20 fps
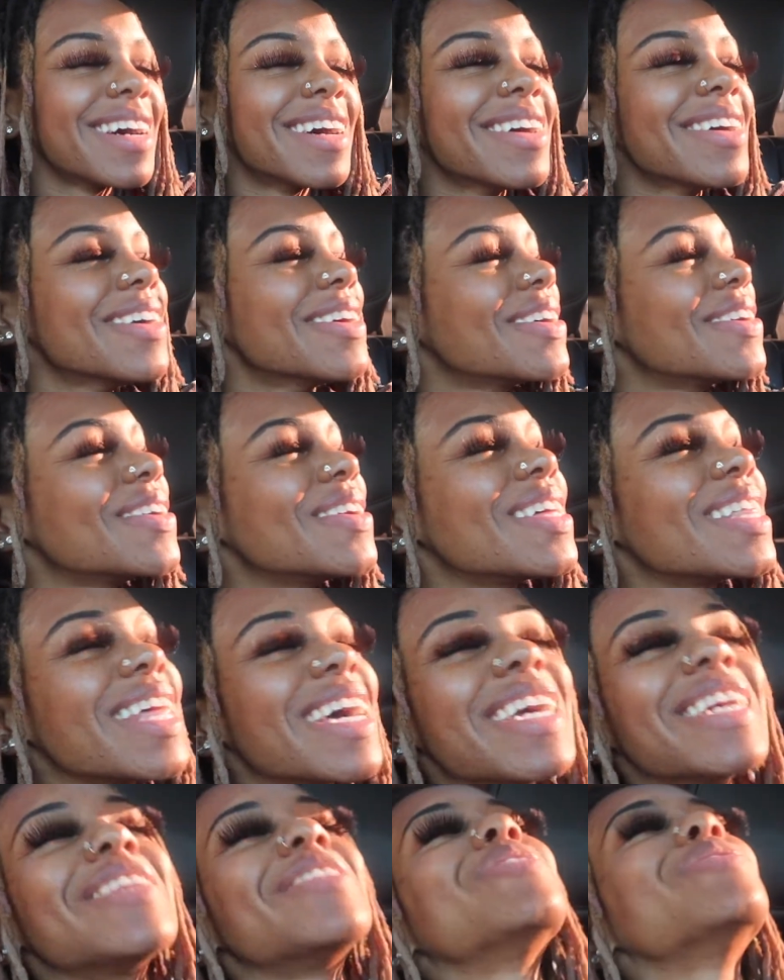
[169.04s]
Whew,
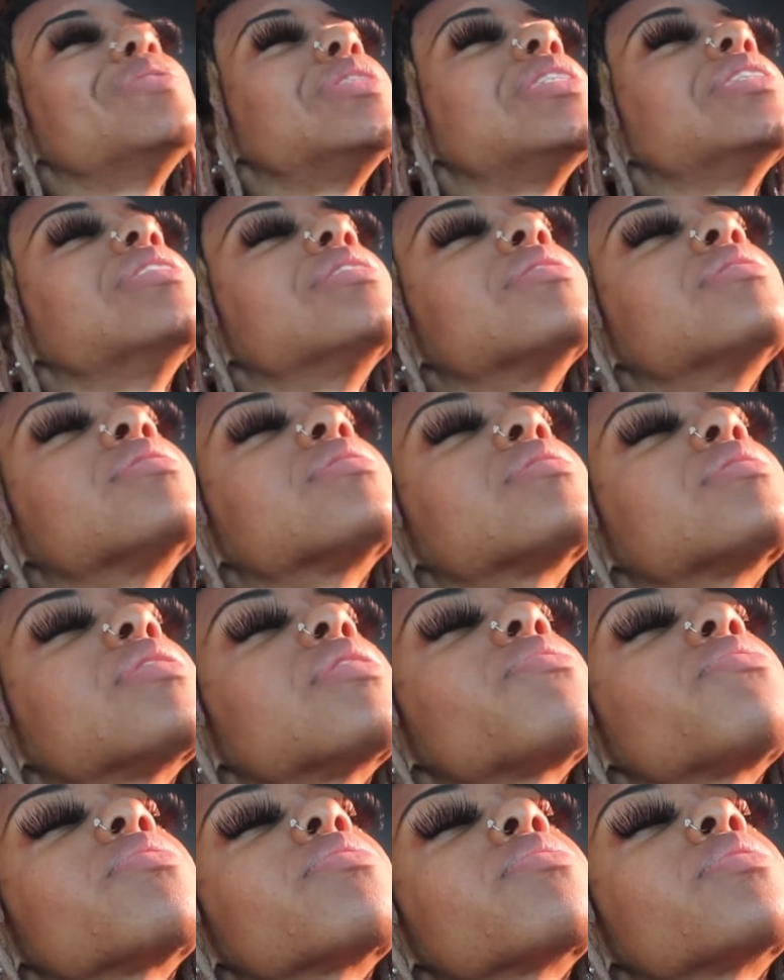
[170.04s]
thank you, Jesus.
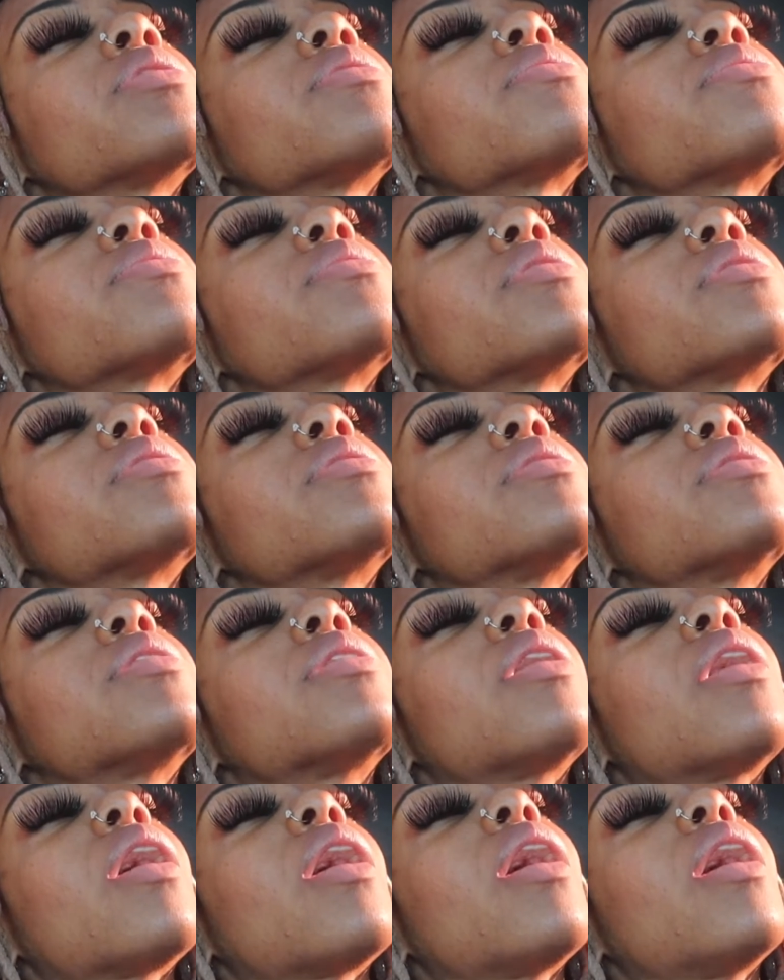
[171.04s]
For real, for real.
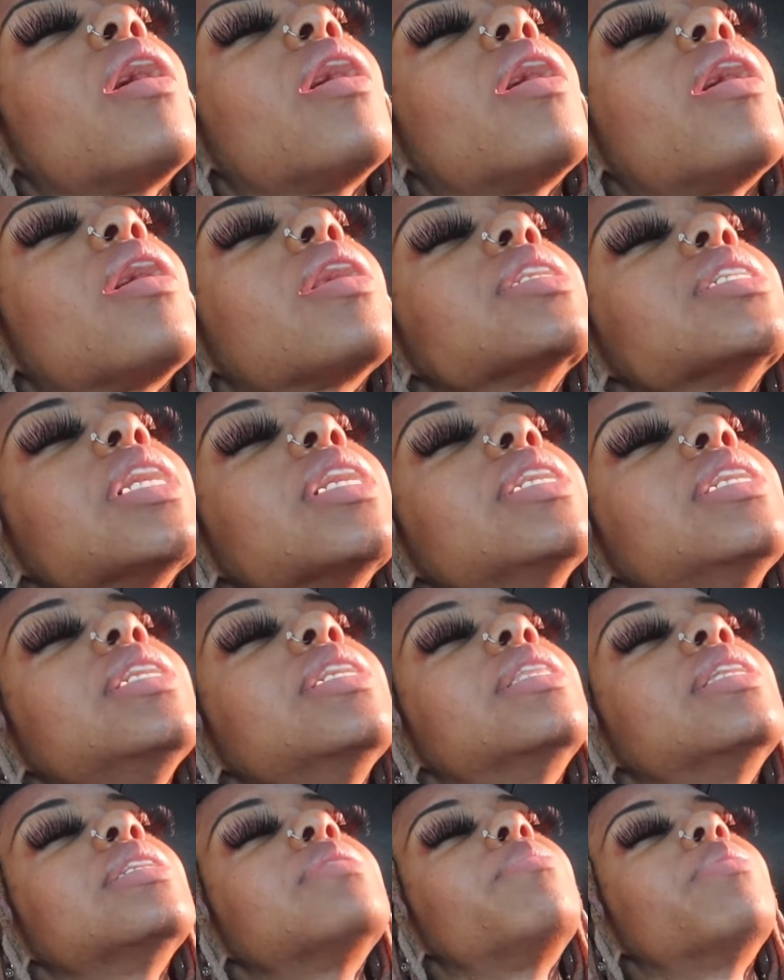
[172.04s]
Because I
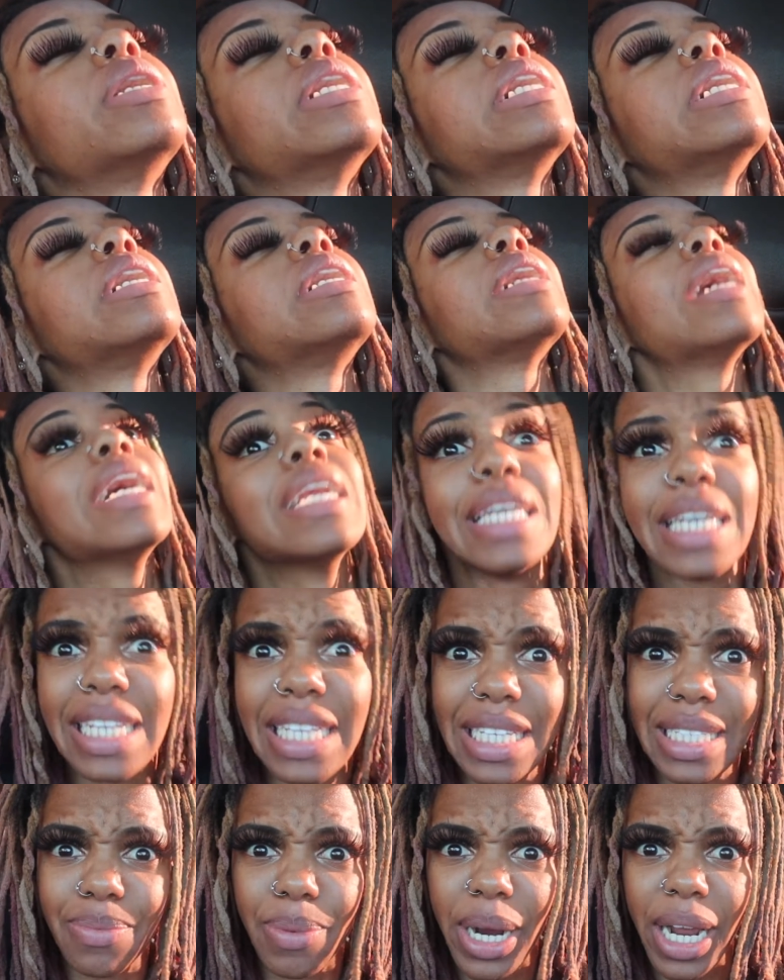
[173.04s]
needed this bread. I
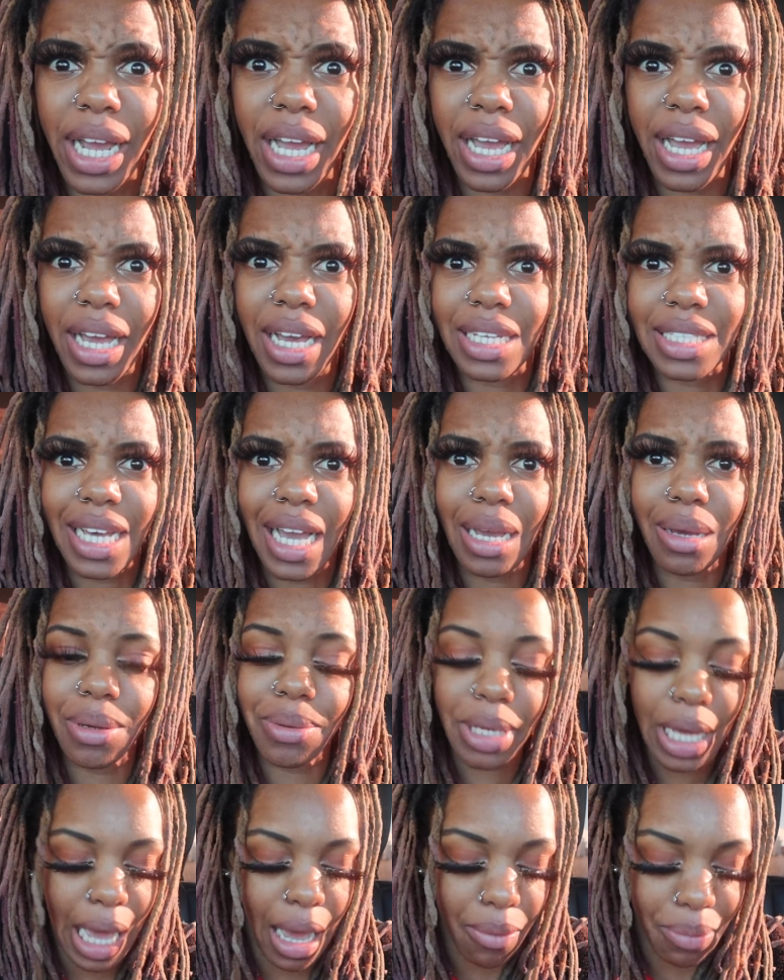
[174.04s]
needed this bread. Because
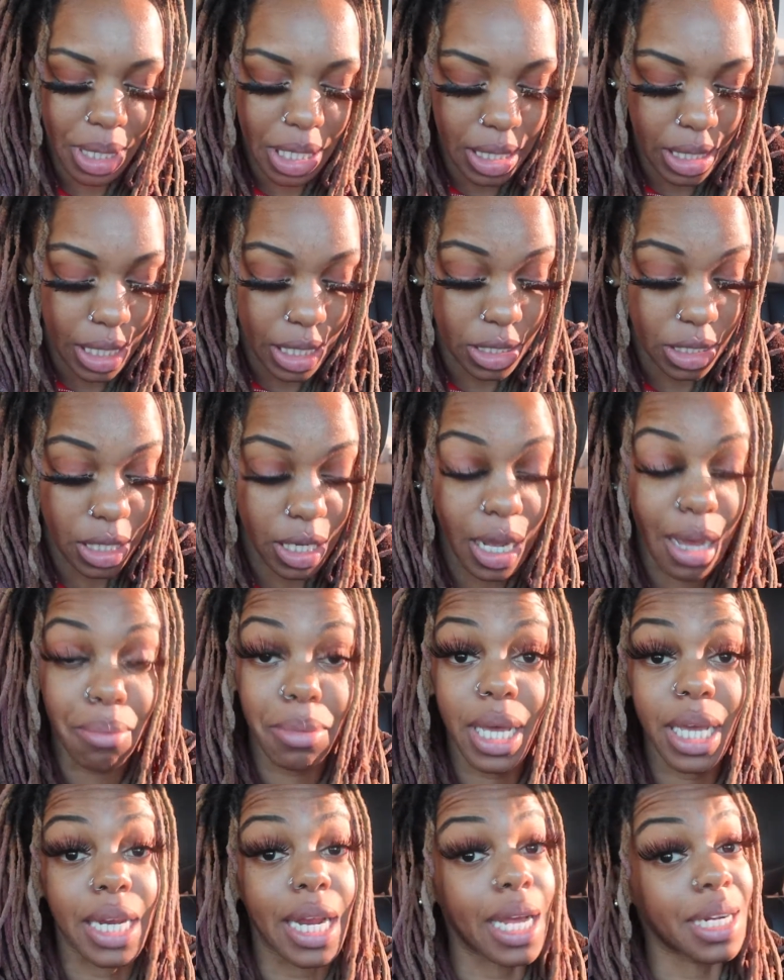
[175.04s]
yesterday I
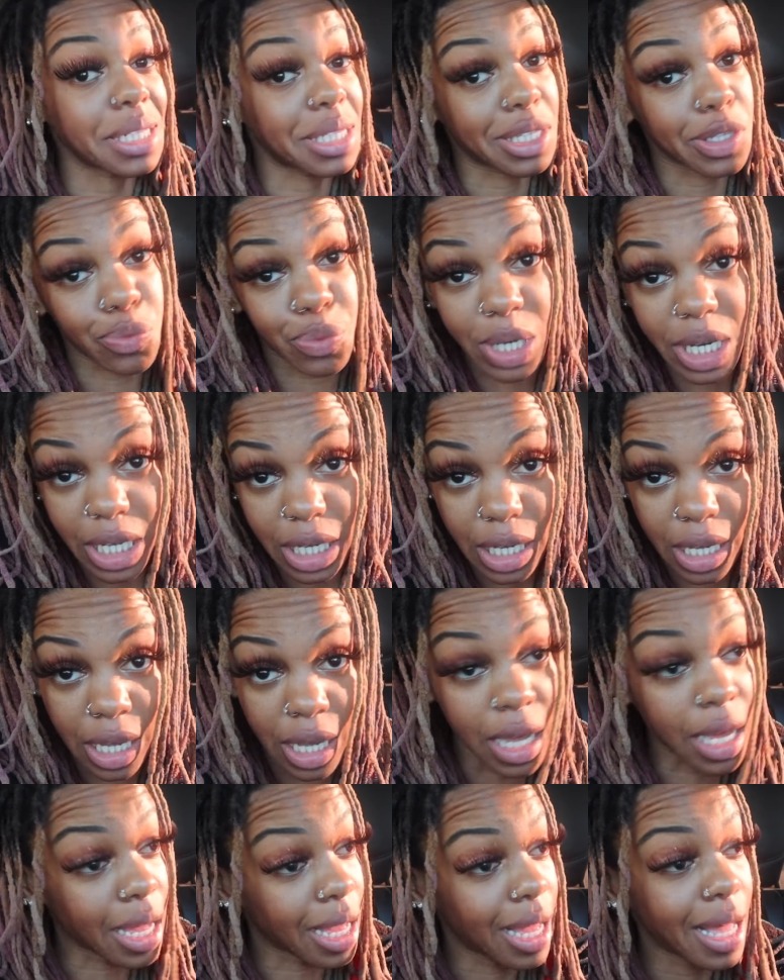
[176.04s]
made 93.
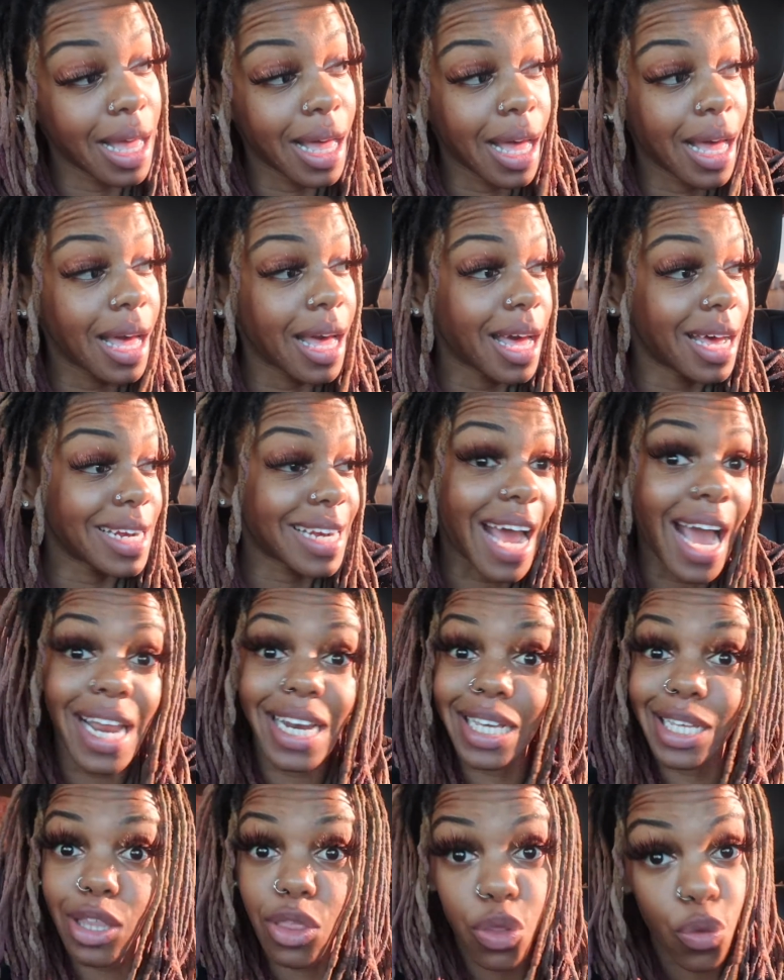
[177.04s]

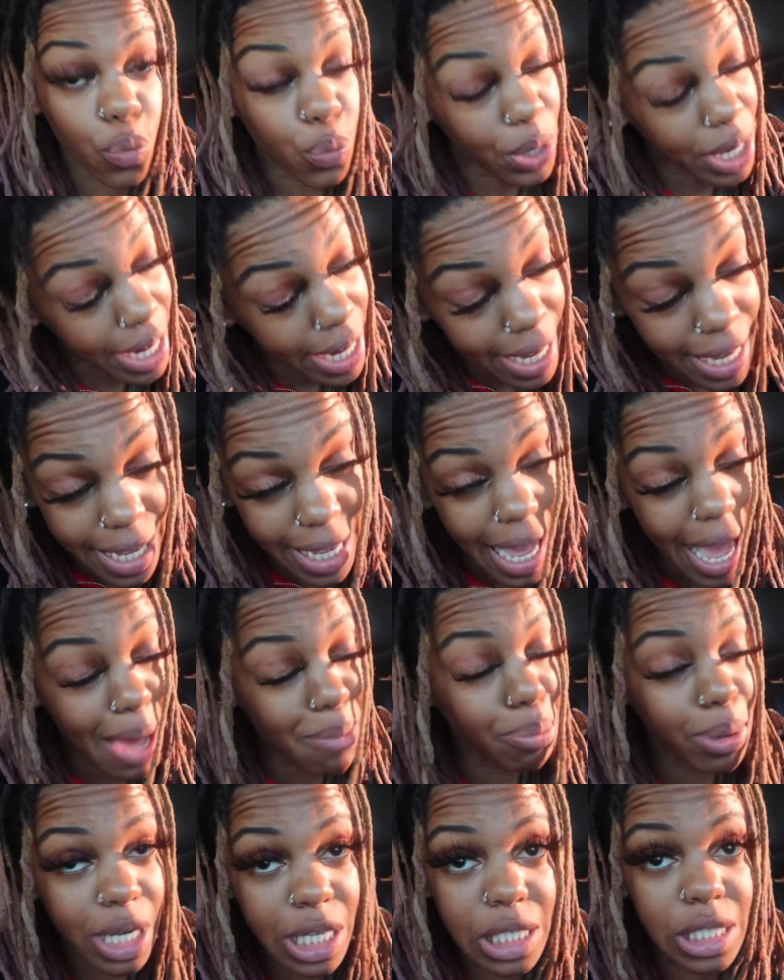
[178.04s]
93. I
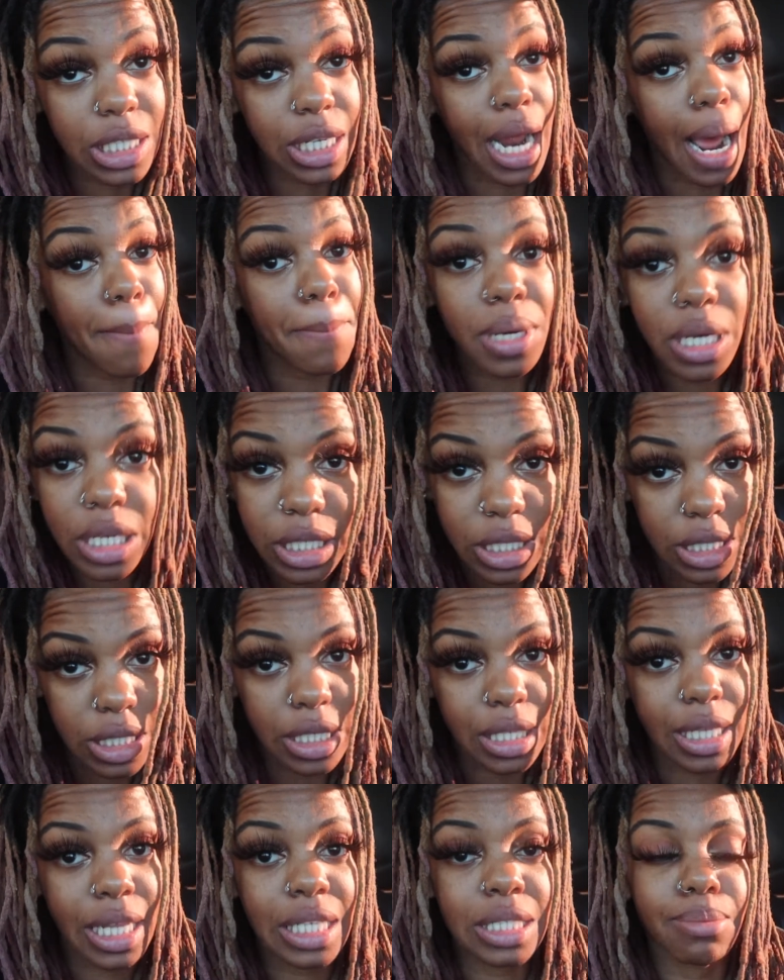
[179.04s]
pushed
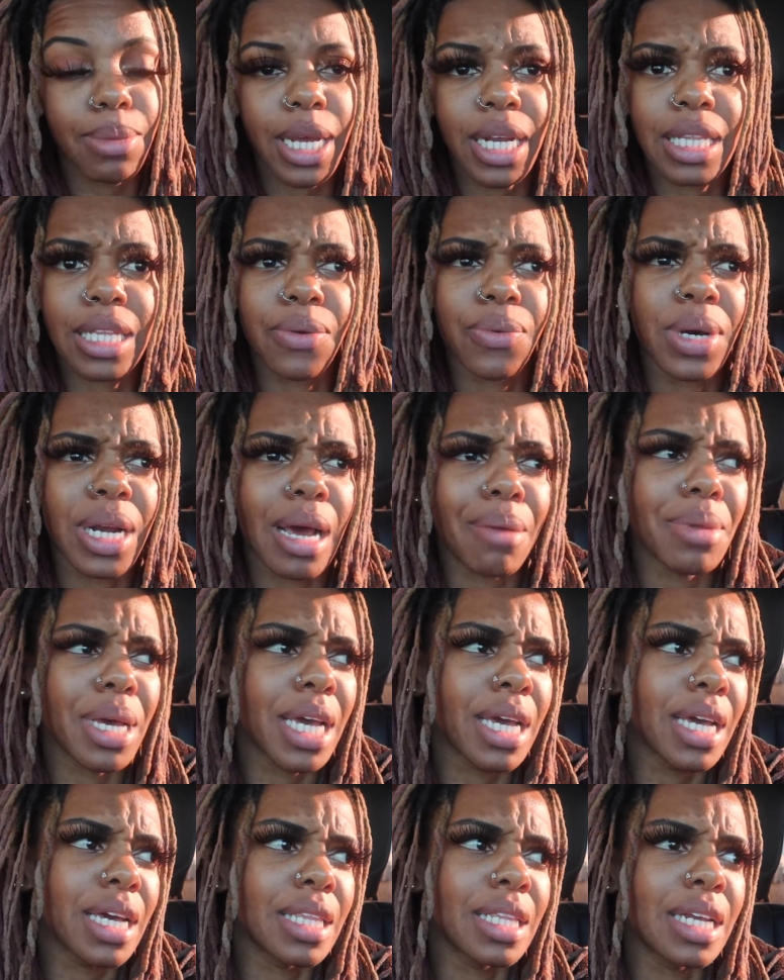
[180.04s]
it. That's better than what I
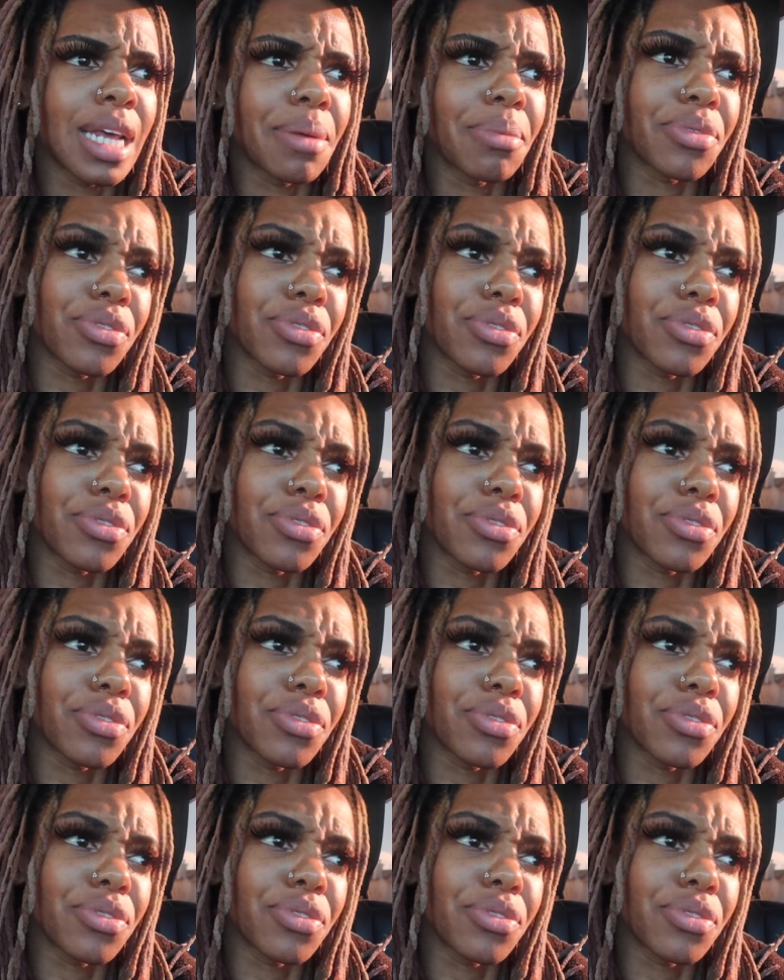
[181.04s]
made the day